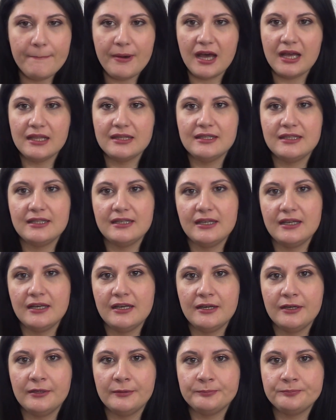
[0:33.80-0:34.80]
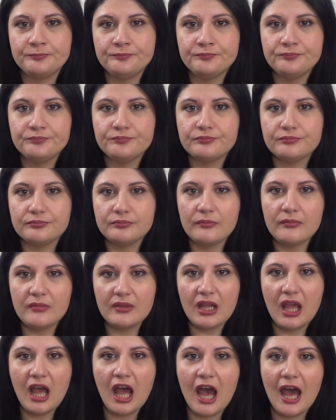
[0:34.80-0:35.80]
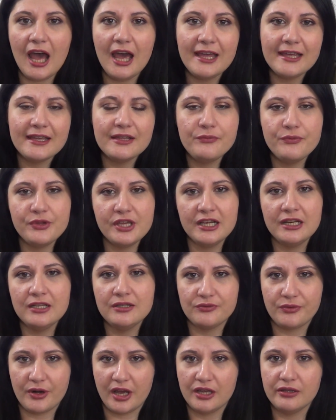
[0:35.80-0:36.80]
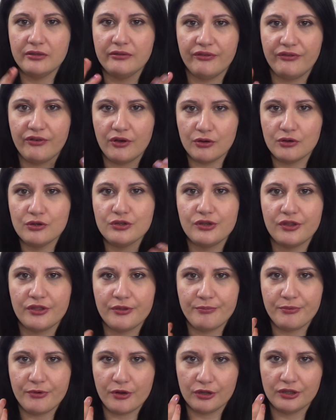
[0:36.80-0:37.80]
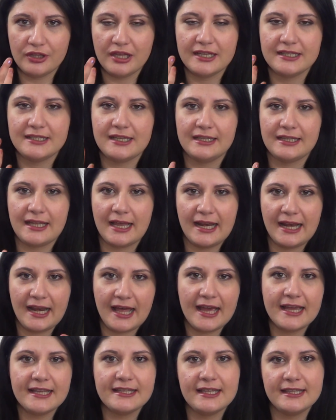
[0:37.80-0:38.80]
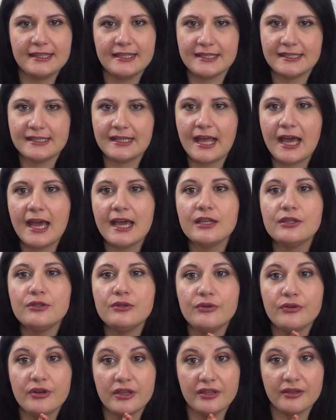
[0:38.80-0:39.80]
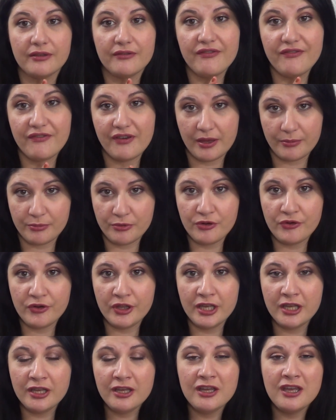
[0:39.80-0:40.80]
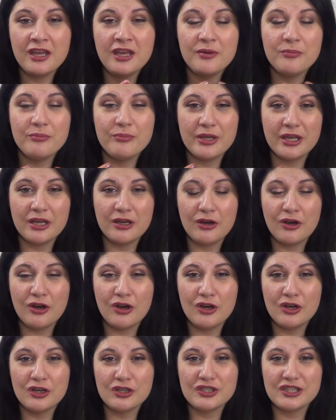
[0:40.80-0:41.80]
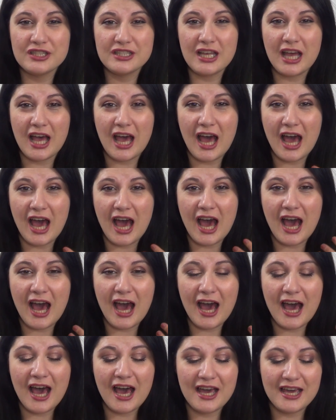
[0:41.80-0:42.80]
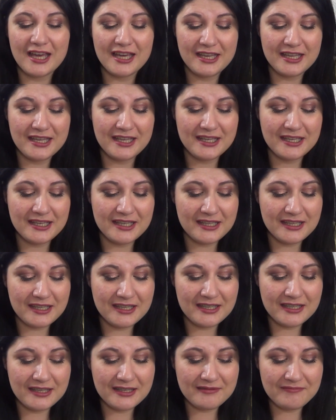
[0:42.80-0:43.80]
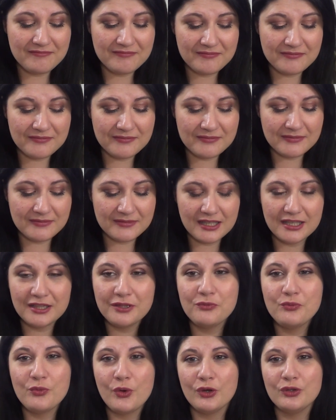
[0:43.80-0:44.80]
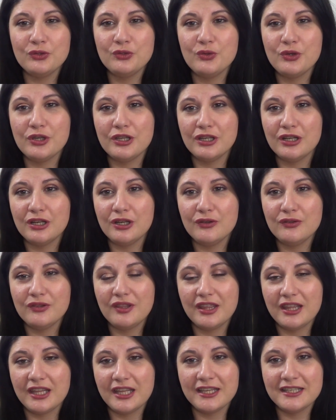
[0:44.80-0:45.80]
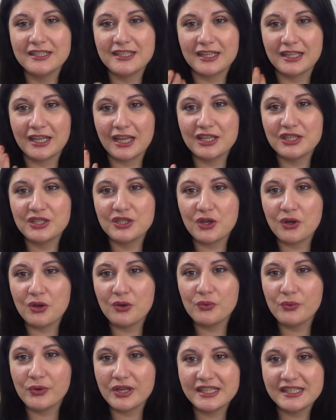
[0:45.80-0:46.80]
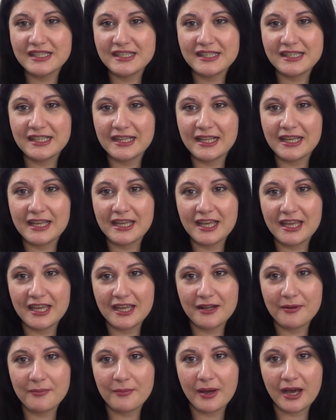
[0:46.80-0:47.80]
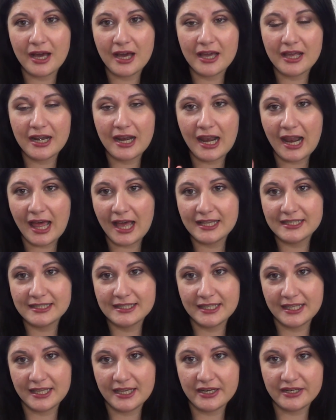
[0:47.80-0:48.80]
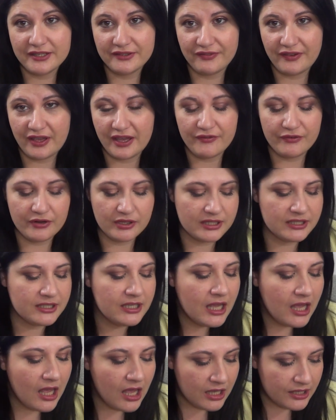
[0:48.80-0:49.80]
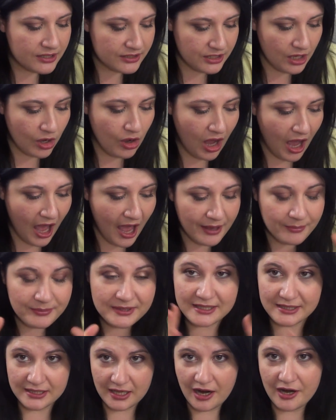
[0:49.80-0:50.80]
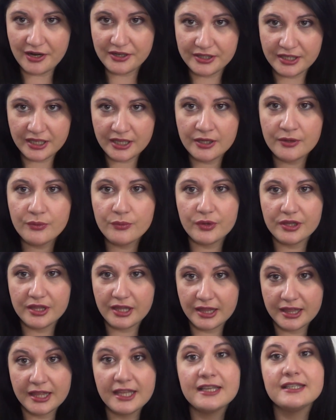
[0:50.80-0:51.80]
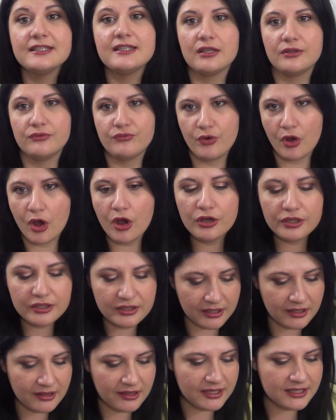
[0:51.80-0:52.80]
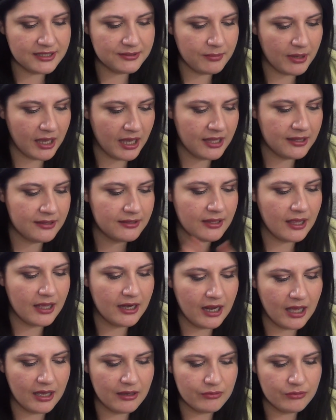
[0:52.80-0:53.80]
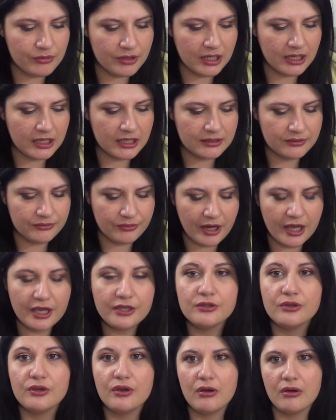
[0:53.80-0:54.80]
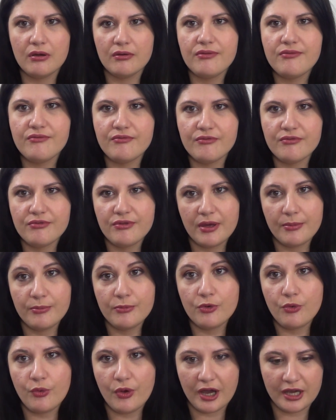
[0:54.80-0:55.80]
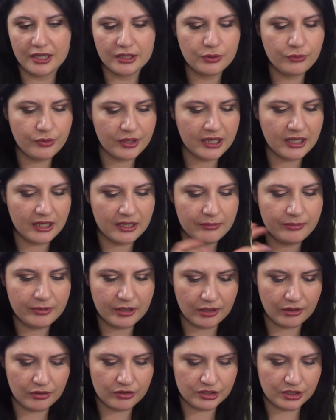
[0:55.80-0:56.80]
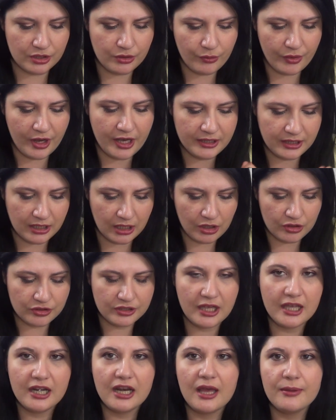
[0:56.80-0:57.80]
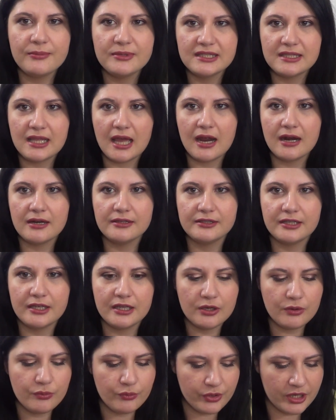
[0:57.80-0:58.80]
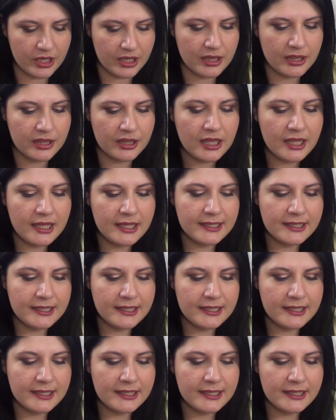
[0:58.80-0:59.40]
But I really try to focus on the products that I liked and disliked during February because I didn't want to include things that I saw recently in my last year's favorites. So I'm starting with the things that rocked in this month and I will try to go through them quite quickly because they're quite a lot. And I'm starting with